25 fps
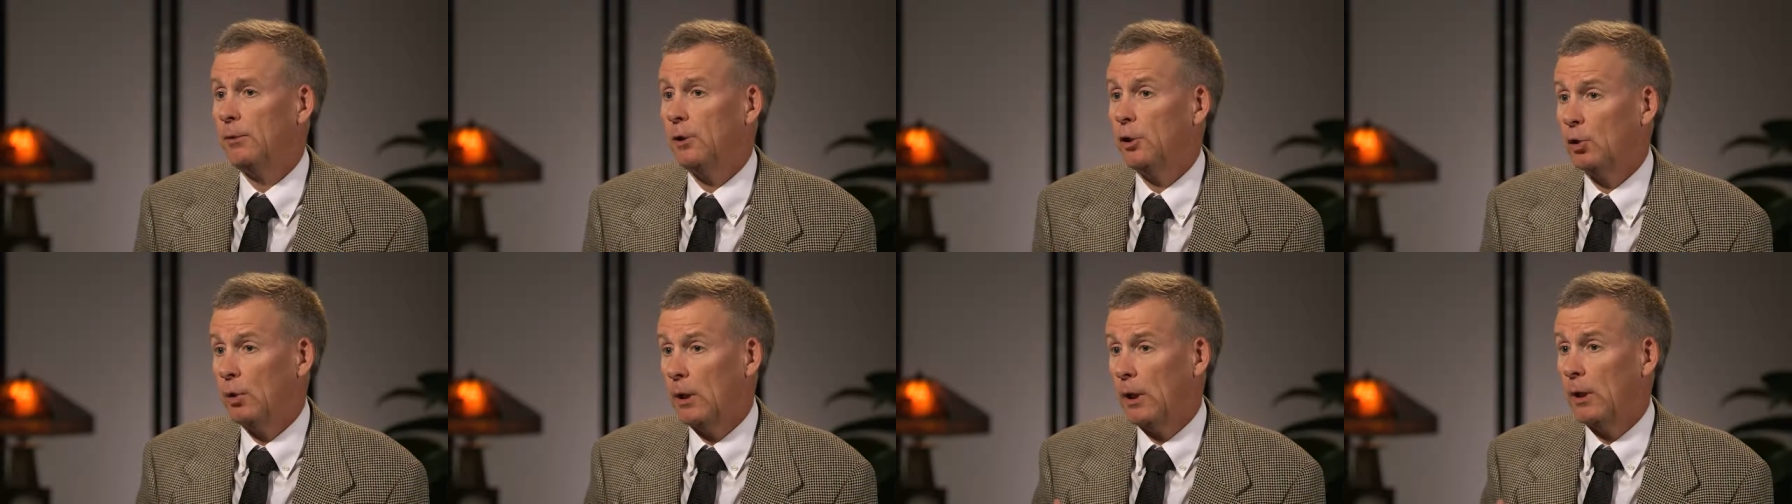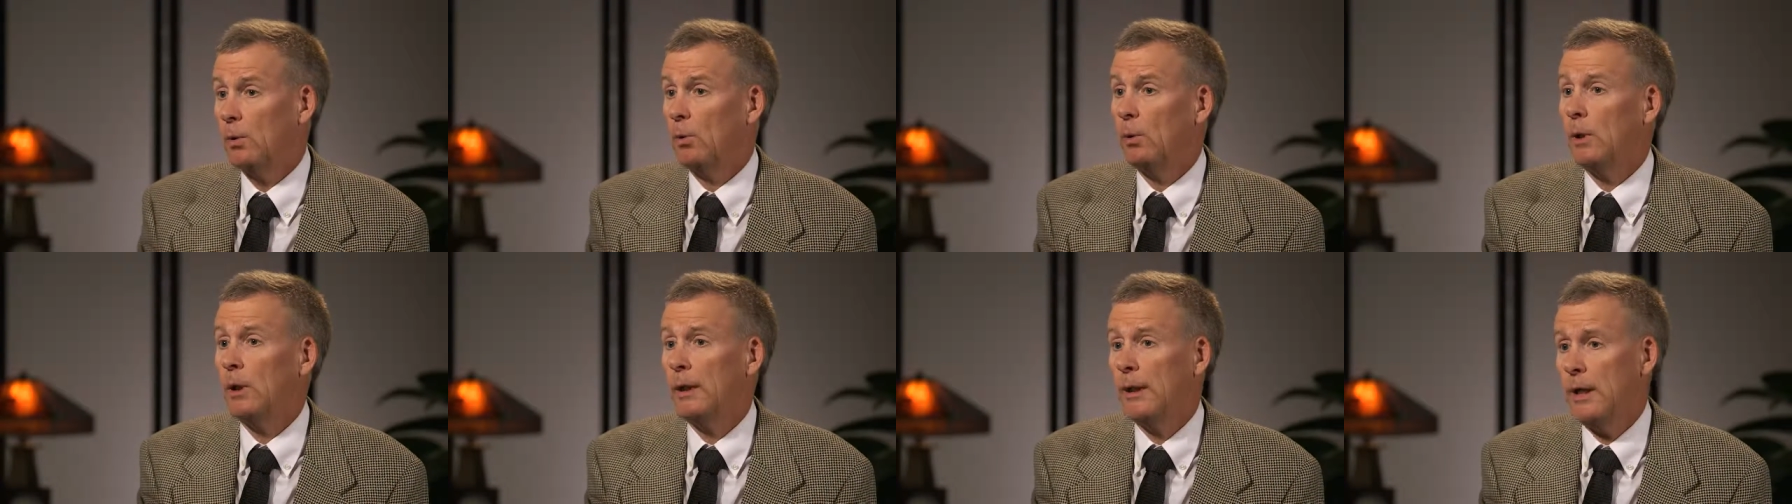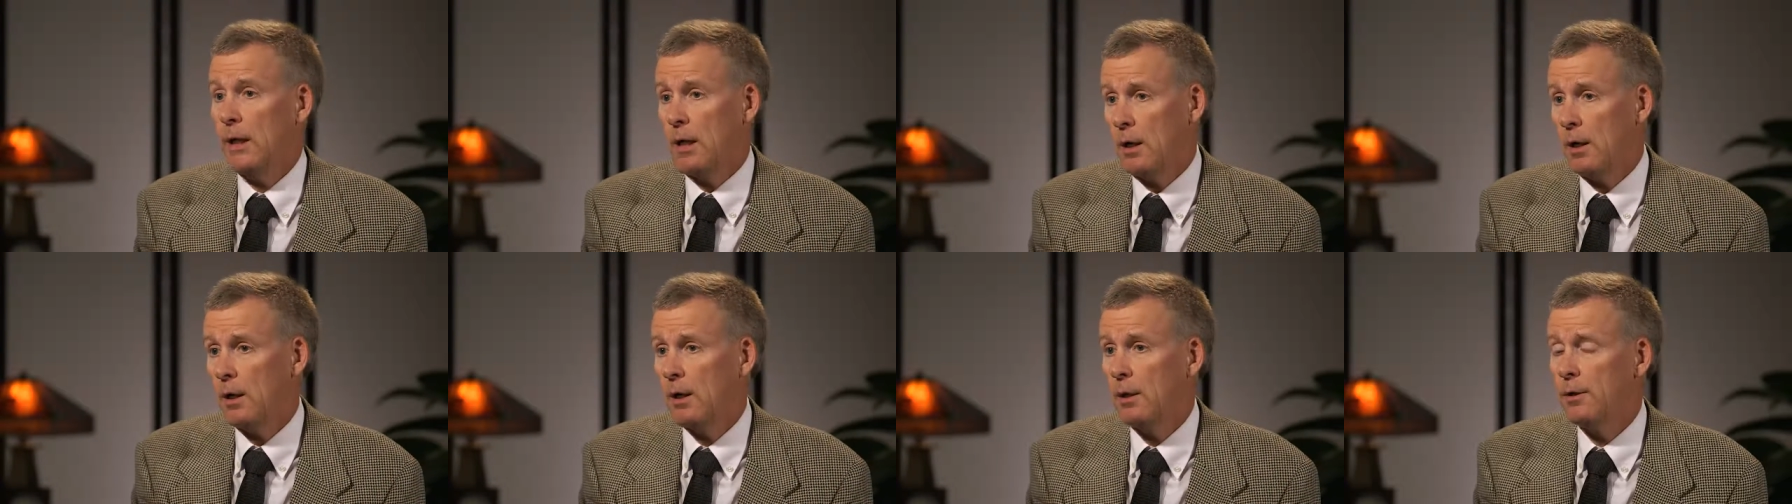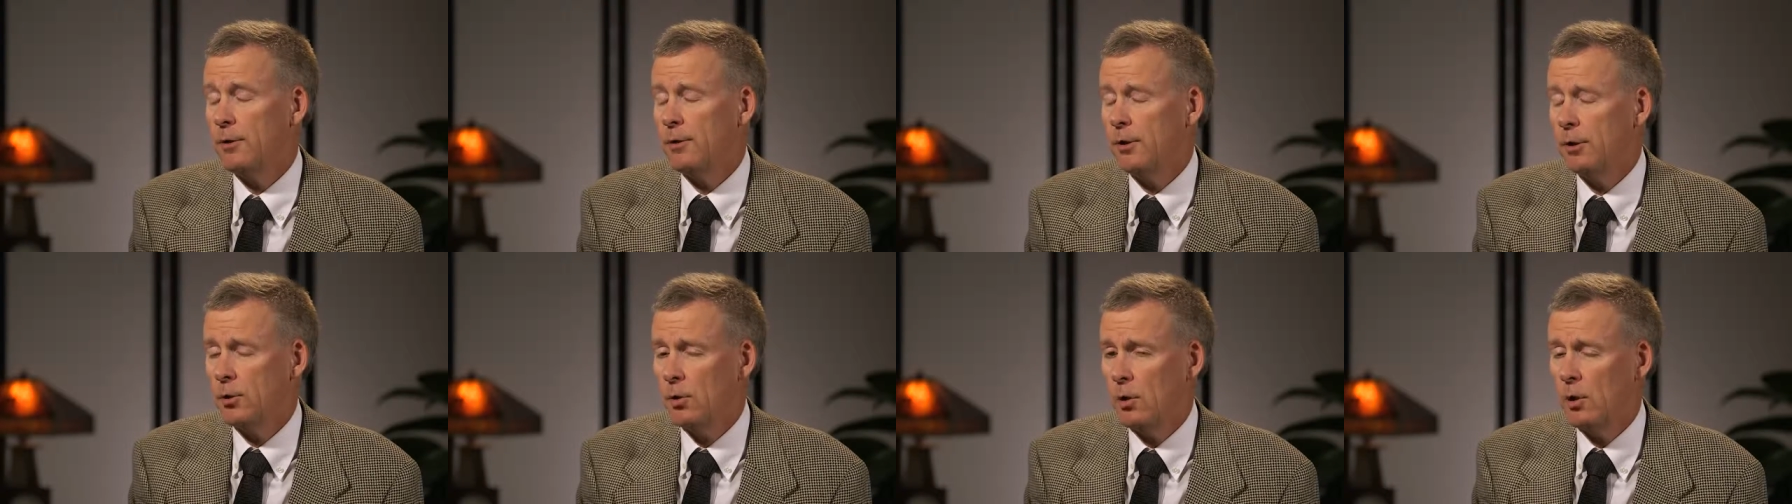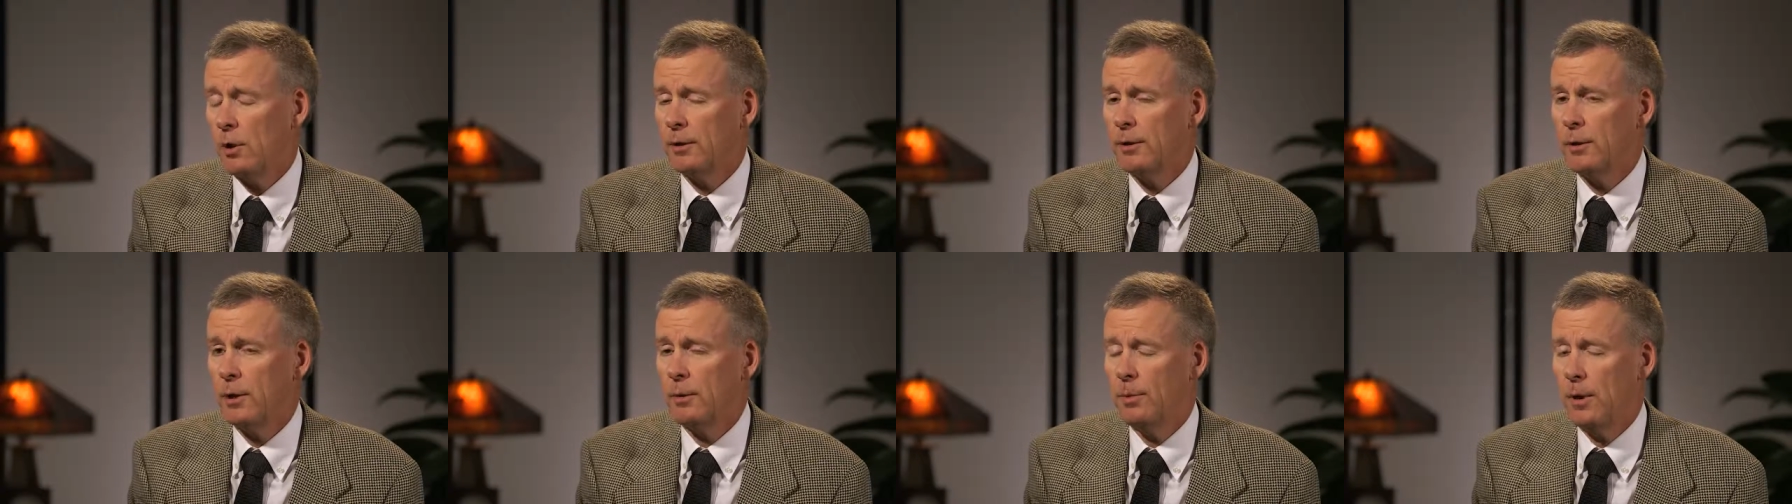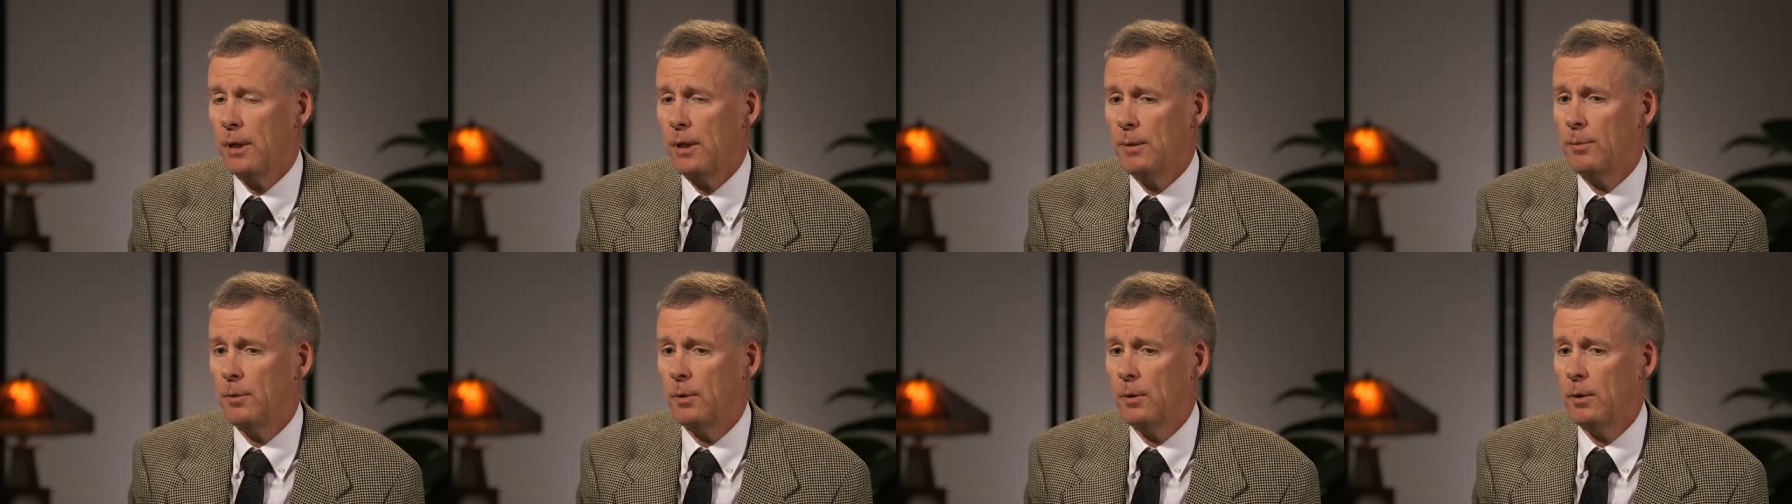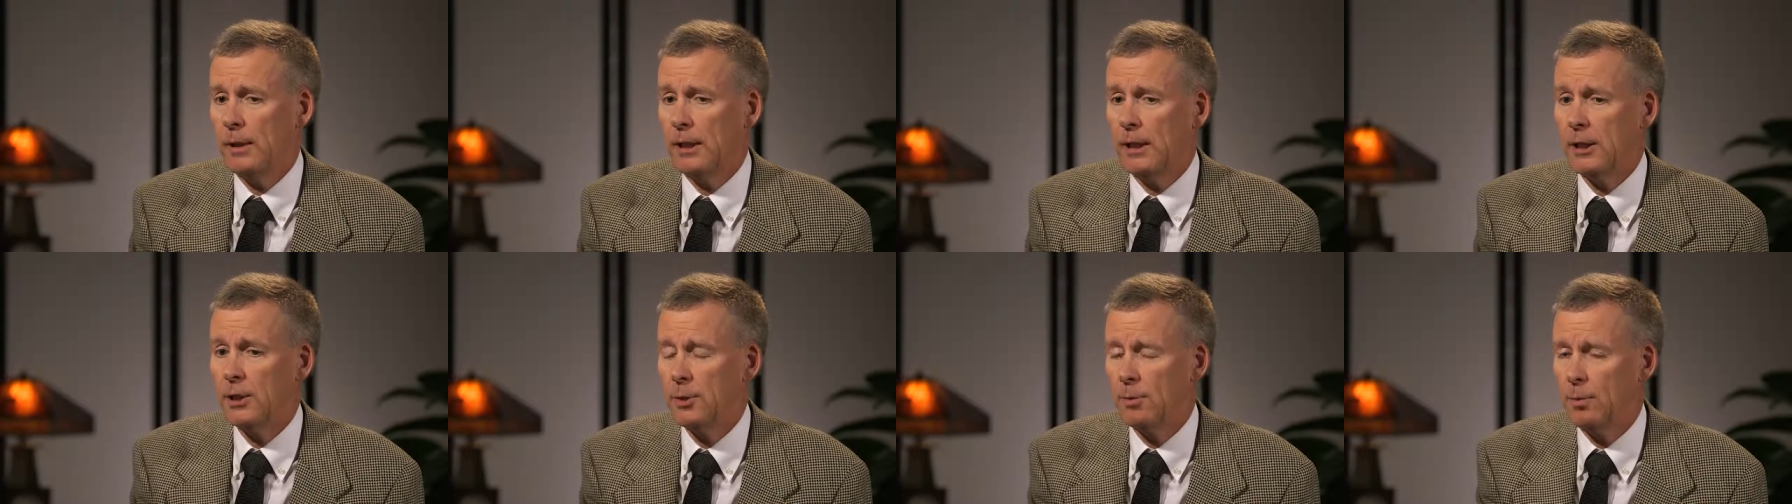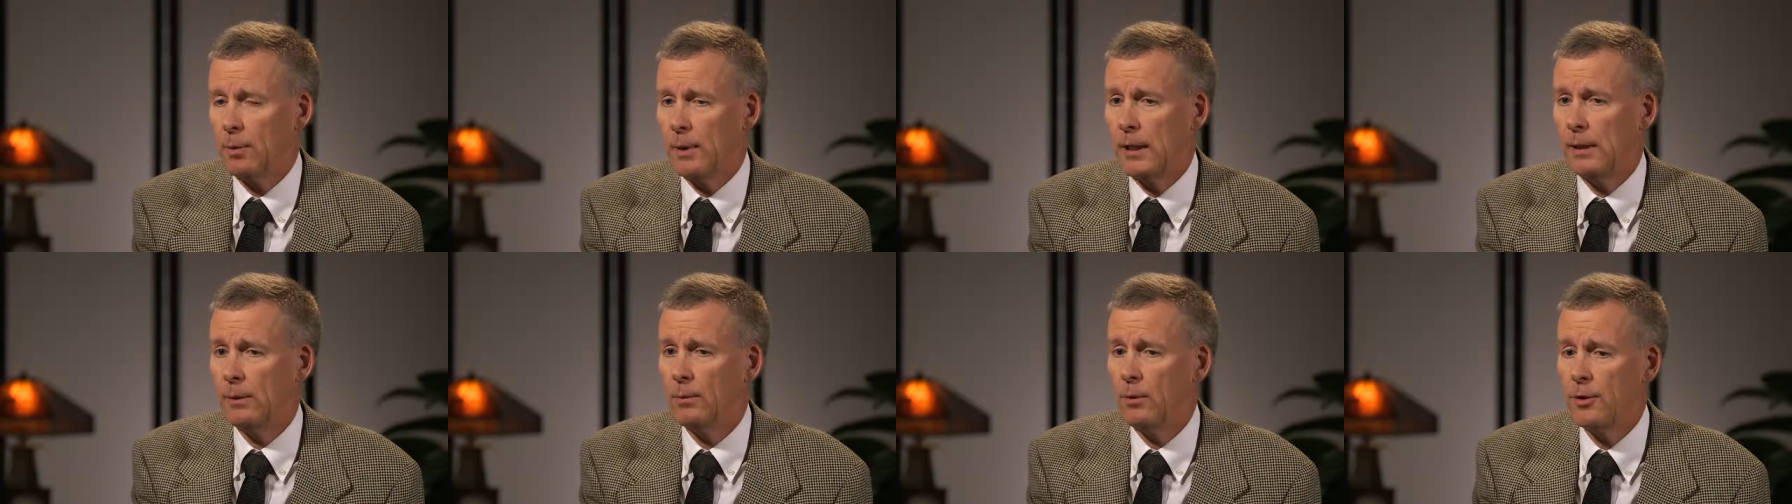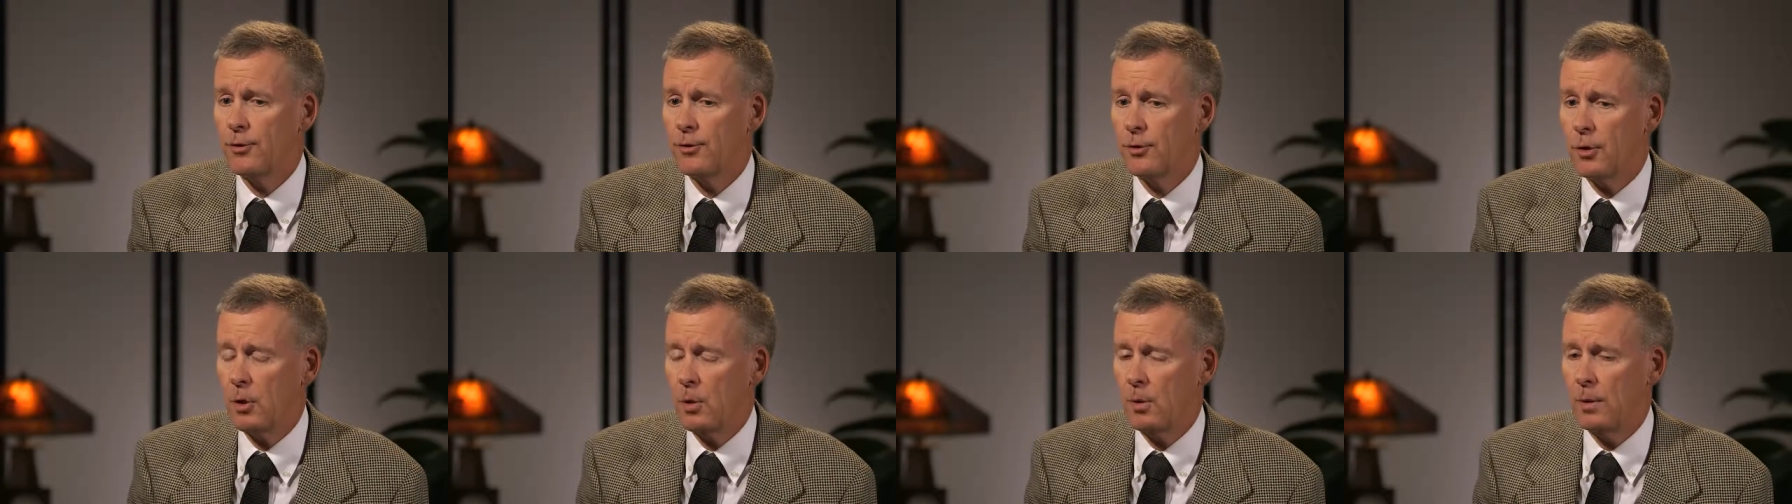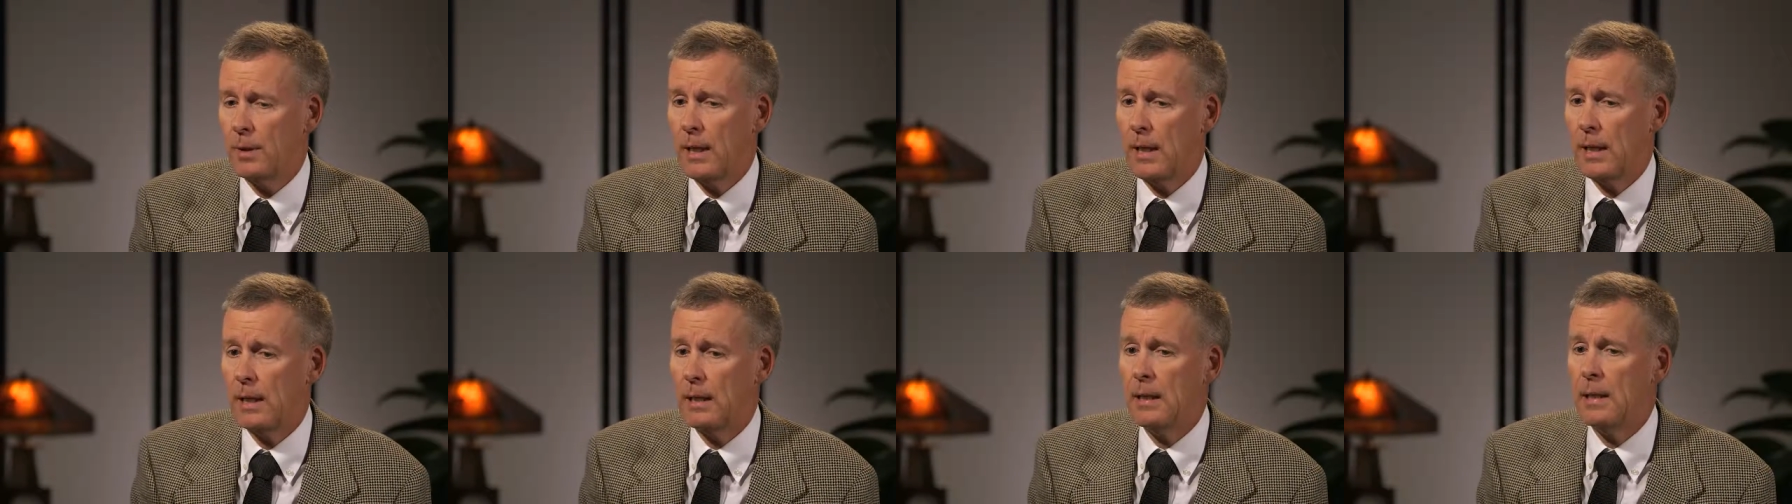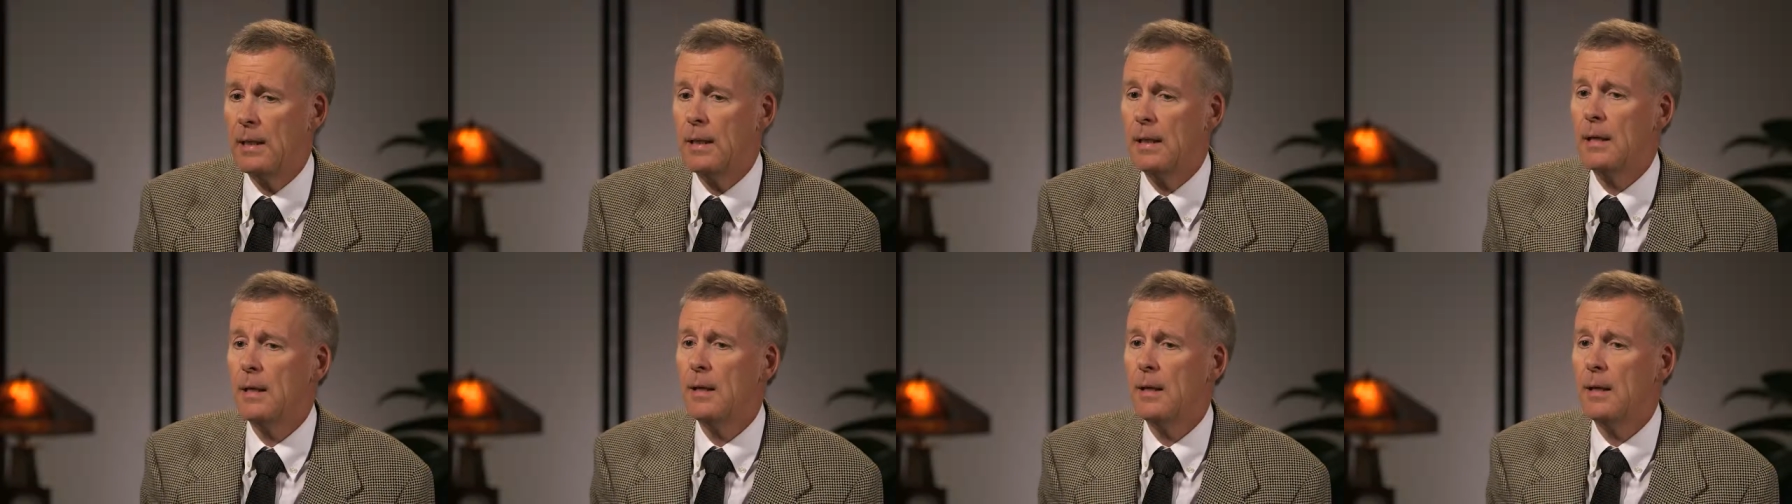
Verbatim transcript: We try really hard to talk to people and explain what's going on.